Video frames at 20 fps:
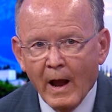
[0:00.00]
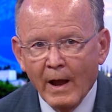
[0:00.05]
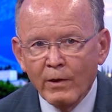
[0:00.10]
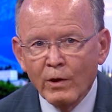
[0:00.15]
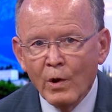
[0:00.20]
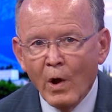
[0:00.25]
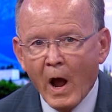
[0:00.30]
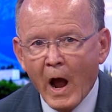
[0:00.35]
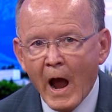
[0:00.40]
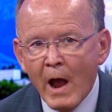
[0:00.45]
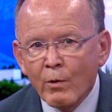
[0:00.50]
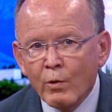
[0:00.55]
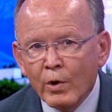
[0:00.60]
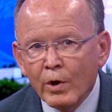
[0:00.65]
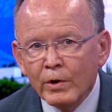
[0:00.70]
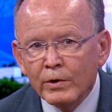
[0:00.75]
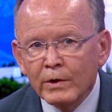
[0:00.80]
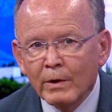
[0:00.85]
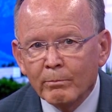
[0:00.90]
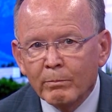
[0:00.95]
you, I
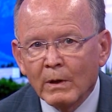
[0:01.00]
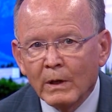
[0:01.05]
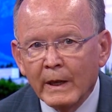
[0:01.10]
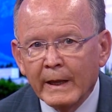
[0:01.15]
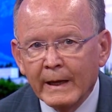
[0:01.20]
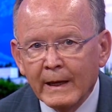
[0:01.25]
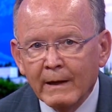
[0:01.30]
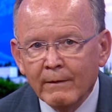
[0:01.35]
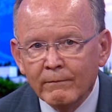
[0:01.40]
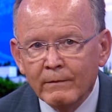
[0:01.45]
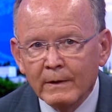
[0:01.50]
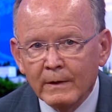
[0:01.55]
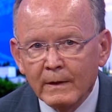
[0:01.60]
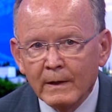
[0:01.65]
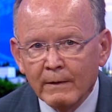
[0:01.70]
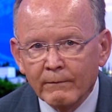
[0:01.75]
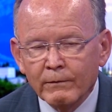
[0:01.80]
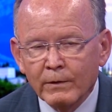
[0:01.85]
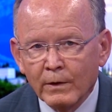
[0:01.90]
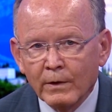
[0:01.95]
couldn't have believed
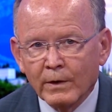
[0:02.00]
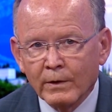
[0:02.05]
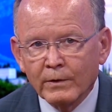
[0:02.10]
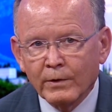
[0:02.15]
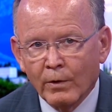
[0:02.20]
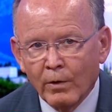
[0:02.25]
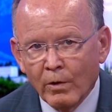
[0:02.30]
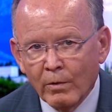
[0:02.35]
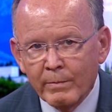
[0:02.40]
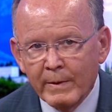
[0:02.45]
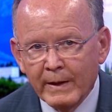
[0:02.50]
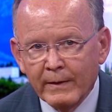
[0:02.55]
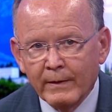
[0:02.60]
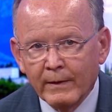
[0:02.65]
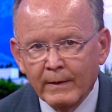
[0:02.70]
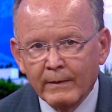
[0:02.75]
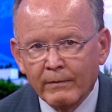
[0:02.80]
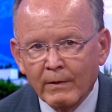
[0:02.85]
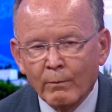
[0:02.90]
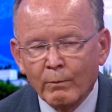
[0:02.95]
if you'd have told me
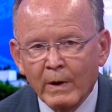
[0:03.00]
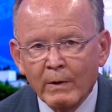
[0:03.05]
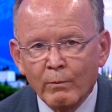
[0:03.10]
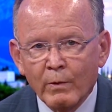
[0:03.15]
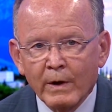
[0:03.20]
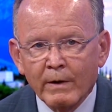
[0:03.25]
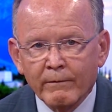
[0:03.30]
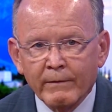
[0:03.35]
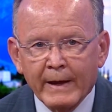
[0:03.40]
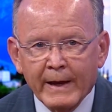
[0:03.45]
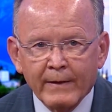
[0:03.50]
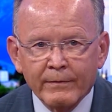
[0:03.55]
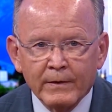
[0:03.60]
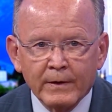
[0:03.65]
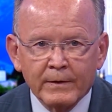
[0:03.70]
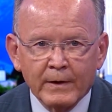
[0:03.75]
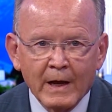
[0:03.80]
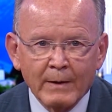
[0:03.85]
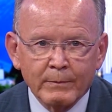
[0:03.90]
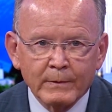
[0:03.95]
that we would have had the
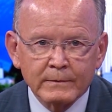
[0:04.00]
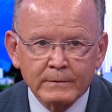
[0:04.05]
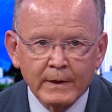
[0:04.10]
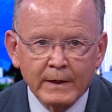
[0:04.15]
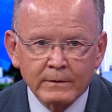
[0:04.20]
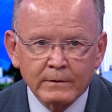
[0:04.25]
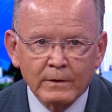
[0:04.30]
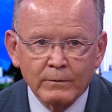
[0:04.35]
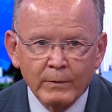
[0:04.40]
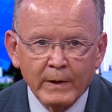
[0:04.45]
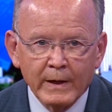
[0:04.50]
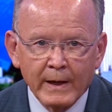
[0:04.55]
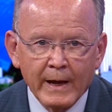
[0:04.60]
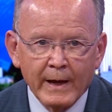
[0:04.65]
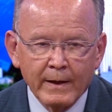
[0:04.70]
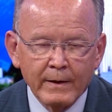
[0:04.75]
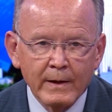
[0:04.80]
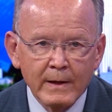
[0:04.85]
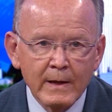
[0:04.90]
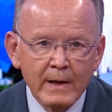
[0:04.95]
type of session we
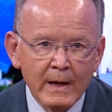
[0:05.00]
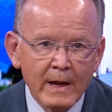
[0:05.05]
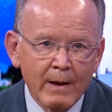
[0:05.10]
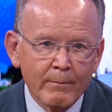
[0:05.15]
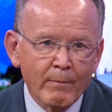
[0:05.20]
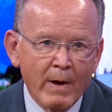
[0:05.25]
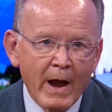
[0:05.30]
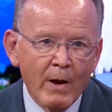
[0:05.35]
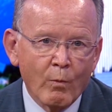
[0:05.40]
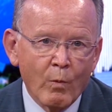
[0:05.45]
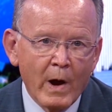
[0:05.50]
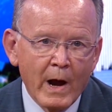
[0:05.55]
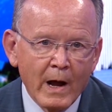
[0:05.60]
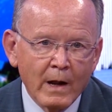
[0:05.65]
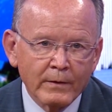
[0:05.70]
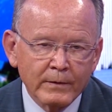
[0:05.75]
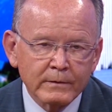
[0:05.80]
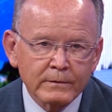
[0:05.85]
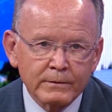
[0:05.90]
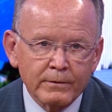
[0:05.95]
had in my
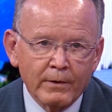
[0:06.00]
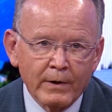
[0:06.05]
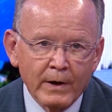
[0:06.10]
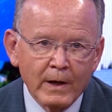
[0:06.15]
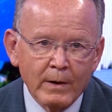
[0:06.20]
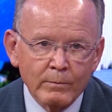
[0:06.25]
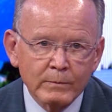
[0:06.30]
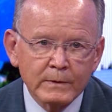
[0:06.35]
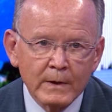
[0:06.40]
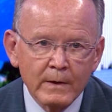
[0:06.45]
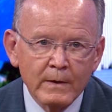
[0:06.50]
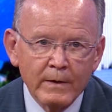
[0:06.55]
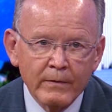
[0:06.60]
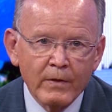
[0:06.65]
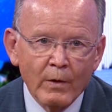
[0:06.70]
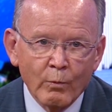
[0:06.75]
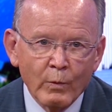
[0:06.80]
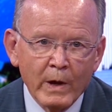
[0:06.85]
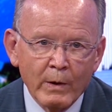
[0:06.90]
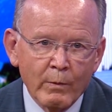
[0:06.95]
wildest dreams,
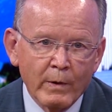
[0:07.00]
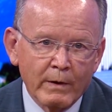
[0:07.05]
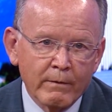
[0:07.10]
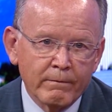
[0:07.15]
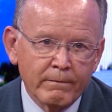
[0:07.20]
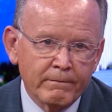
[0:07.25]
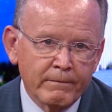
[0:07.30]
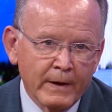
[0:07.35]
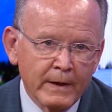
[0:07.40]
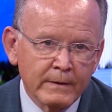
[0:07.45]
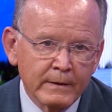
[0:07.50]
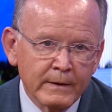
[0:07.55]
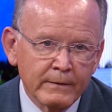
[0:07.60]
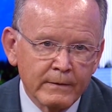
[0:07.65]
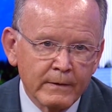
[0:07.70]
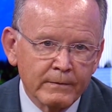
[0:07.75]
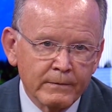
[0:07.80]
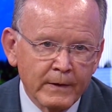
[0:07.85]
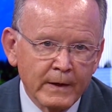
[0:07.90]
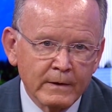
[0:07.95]
that we would have funded
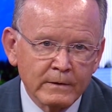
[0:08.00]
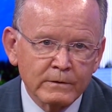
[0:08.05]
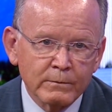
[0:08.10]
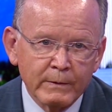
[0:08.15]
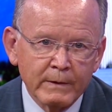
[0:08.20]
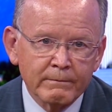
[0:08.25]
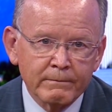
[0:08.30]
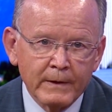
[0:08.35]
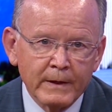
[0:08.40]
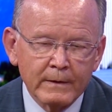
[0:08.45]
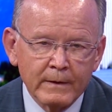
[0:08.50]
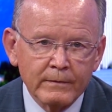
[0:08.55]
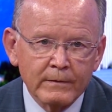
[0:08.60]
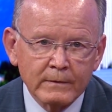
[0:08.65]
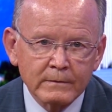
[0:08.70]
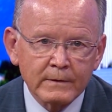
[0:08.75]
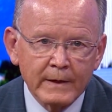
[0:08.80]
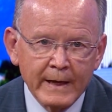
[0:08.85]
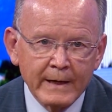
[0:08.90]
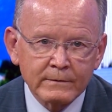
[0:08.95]
the things that we funded
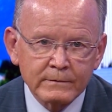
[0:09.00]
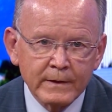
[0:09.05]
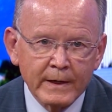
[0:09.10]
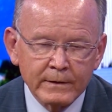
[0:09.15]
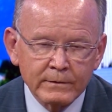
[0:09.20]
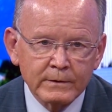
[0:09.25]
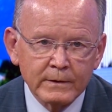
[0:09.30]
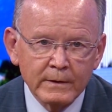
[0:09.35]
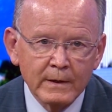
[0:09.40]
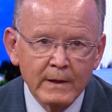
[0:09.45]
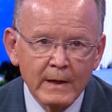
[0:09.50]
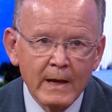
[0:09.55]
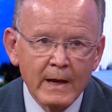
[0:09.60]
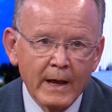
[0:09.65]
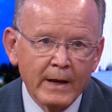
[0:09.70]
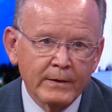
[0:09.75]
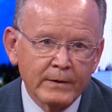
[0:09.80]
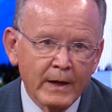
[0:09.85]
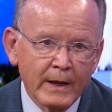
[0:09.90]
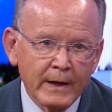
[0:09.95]
this last session
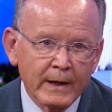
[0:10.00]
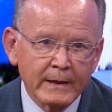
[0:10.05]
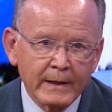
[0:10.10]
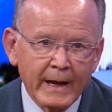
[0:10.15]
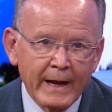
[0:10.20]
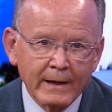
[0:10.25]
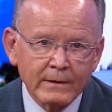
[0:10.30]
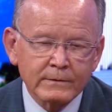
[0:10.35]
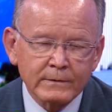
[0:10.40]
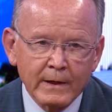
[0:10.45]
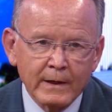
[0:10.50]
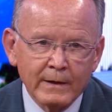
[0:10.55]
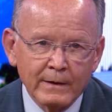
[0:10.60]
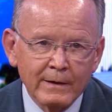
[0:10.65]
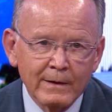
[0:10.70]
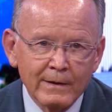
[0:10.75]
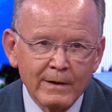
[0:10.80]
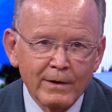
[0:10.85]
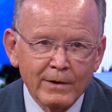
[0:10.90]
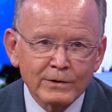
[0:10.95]
and done a tax cut.
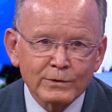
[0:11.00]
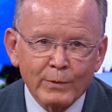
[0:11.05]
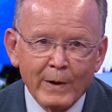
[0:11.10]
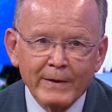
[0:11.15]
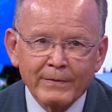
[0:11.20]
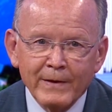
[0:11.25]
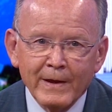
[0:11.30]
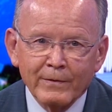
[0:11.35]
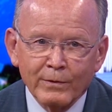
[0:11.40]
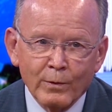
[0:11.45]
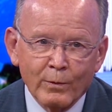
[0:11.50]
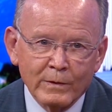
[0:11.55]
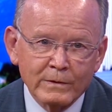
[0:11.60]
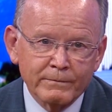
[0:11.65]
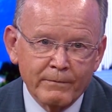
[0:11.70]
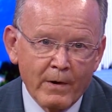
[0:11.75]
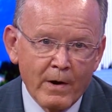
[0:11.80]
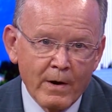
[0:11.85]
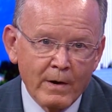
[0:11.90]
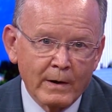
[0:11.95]
So I think there was
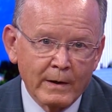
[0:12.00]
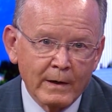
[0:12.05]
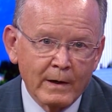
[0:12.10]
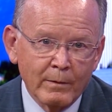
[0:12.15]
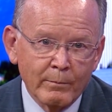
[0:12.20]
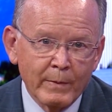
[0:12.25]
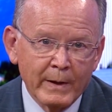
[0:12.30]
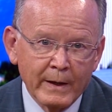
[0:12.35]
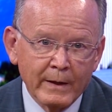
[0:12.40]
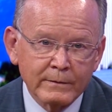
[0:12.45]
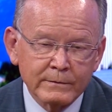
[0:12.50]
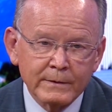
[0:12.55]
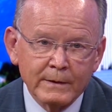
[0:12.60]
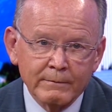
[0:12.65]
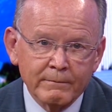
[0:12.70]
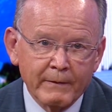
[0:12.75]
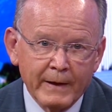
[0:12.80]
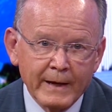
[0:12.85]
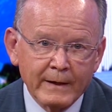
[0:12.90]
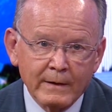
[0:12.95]
very little missed. In
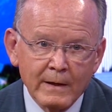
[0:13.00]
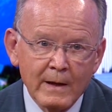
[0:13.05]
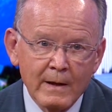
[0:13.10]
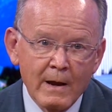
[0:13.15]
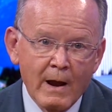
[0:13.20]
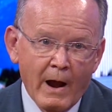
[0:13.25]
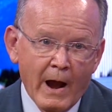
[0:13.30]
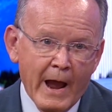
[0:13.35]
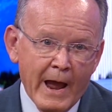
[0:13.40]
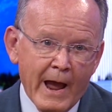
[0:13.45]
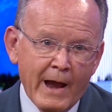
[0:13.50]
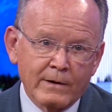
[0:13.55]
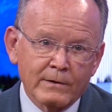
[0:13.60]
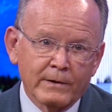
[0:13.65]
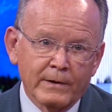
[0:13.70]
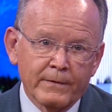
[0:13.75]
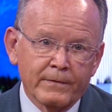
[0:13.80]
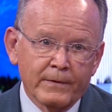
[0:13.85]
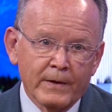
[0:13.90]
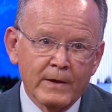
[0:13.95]
fact, I
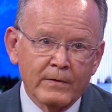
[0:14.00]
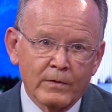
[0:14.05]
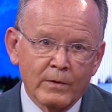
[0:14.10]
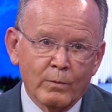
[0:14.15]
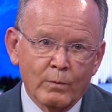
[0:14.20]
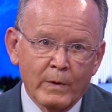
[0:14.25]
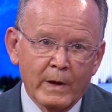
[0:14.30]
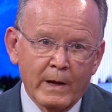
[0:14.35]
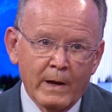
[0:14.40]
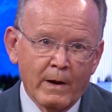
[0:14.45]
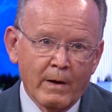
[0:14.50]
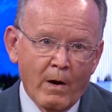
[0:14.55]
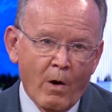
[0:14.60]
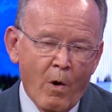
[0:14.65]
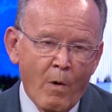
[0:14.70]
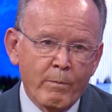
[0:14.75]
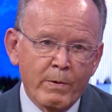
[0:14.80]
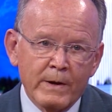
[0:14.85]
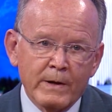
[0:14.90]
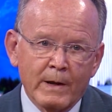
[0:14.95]
actually think that we
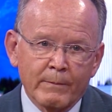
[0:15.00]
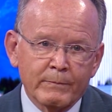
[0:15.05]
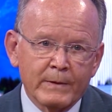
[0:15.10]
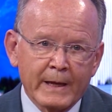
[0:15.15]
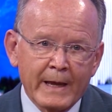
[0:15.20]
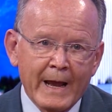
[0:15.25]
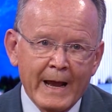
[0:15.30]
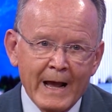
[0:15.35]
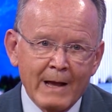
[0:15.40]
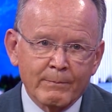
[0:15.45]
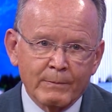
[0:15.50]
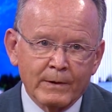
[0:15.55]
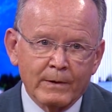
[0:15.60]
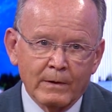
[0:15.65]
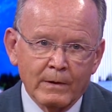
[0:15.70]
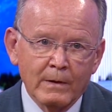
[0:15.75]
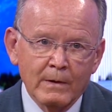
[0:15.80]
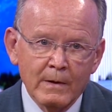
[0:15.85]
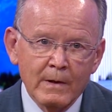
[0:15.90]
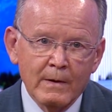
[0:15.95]
opened up the
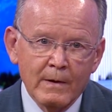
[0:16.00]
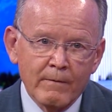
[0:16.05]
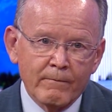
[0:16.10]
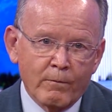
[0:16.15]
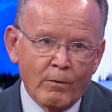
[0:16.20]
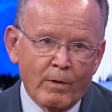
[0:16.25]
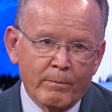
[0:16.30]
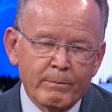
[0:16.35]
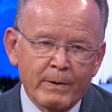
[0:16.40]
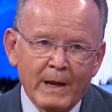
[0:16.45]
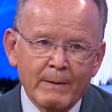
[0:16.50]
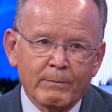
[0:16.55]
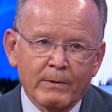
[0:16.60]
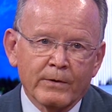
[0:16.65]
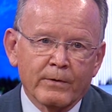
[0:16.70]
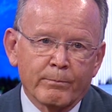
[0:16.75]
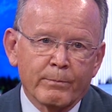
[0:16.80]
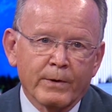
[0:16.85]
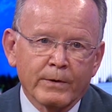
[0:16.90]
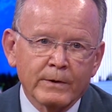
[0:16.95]
capital for people
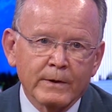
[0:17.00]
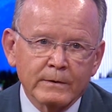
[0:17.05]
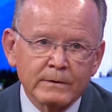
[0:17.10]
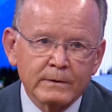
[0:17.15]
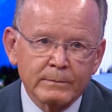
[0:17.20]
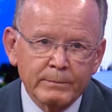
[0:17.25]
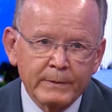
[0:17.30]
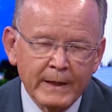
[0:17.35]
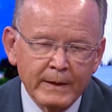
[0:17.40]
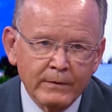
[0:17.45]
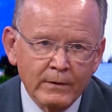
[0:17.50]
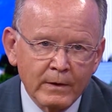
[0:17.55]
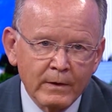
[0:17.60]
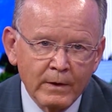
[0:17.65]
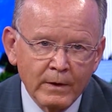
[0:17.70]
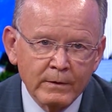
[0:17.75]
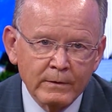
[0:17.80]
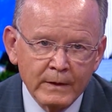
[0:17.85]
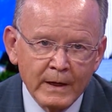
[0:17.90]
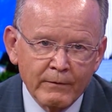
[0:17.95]
to participate that
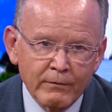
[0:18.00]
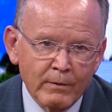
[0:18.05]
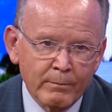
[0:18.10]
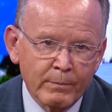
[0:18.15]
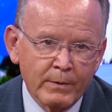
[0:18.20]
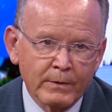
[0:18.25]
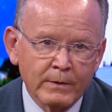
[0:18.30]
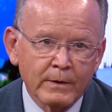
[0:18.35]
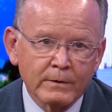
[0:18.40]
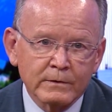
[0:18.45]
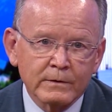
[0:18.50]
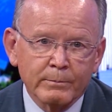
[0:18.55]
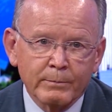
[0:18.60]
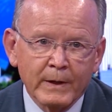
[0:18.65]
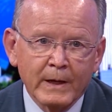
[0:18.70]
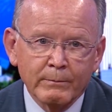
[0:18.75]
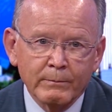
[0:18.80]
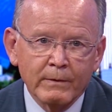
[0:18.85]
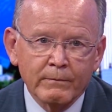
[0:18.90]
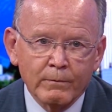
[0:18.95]
couldn't ever
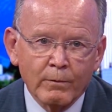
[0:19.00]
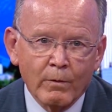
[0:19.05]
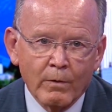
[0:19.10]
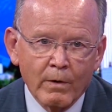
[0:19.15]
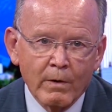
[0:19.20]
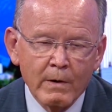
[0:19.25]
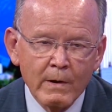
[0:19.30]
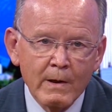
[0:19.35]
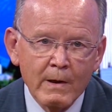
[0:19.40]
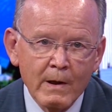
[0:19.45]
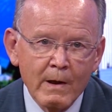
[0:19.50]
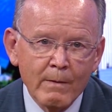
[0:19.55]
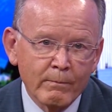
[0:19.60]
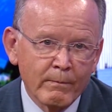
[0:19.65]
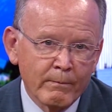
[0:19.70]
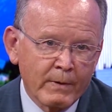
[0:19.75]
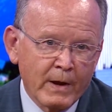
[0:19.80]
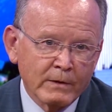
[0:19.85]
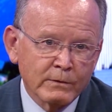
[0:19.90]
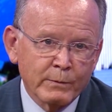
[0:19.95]
participate before
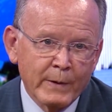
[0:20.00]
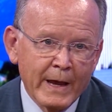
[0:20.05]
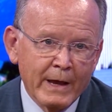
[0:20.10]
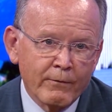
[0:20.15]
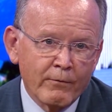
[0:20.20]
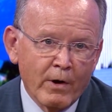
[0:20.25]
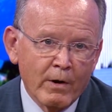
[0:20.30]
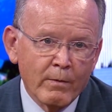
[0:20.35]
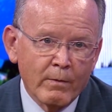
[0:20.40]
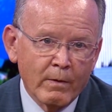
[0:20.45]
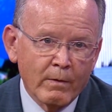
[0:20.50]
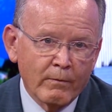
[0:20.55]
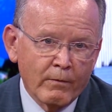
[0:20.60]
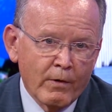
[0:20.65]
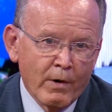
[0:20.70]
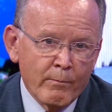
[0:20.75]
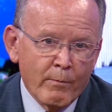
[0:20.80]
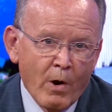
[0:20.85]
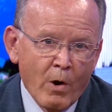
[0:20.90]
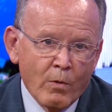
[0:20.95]
because we had re
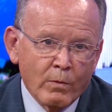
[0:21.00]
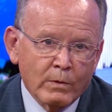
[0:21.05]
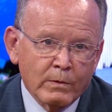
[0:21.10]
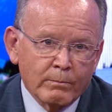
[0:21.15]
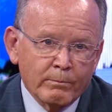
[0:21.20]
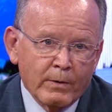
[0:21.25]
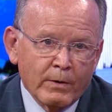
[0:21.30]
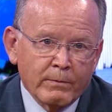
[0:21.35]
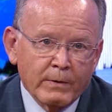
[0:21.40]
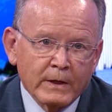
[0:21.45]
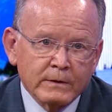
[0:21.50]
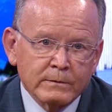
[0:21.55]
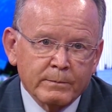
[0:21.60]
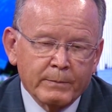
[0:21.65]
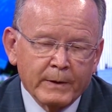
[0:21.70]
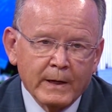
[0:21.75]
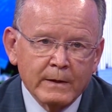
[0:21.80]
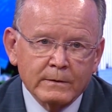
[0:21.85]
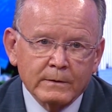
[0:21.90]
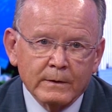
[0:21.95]
remote
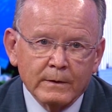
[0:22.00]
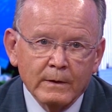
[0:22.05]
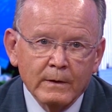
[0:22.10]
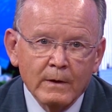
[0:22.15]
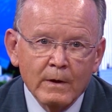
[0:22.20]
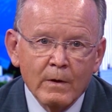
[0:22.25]
participation.